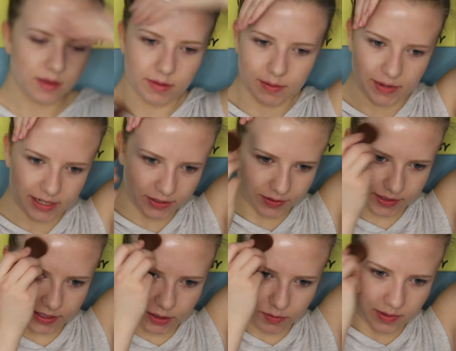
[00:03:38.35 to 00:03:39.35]
I might do a
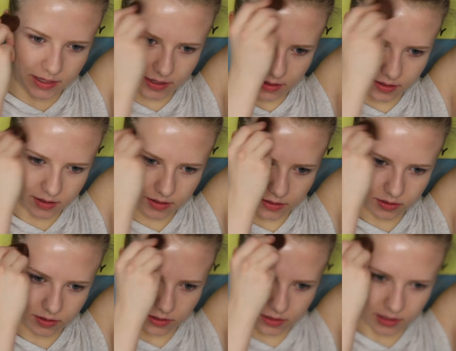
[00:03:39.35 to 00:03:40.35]
little bit,
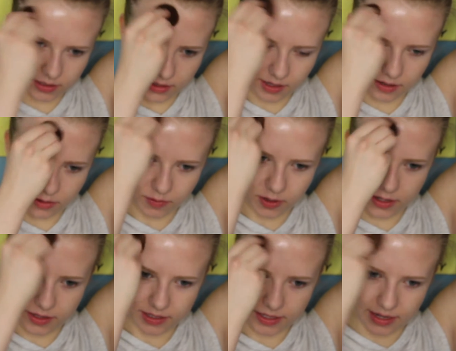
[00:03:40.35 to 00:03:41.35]
just dust that over in
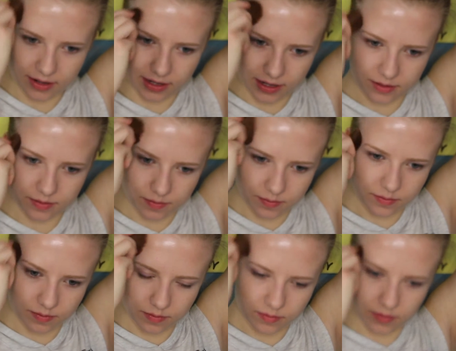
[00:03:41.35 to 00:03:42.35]
this area,
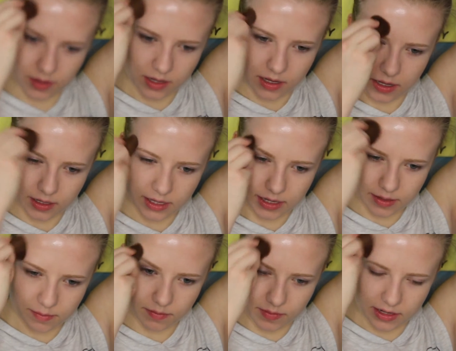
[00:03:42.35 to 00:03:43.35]
get it
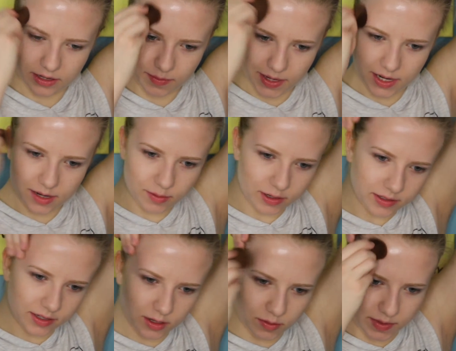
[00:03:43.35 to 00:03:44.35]
into my eyebrows a
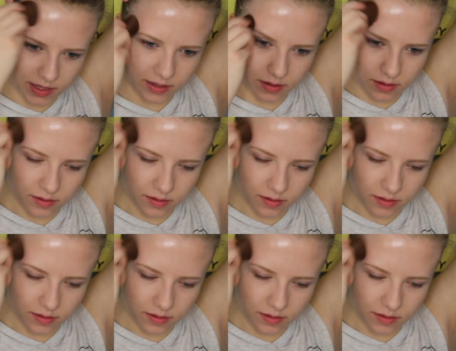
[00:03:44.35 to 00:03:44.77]
little bit,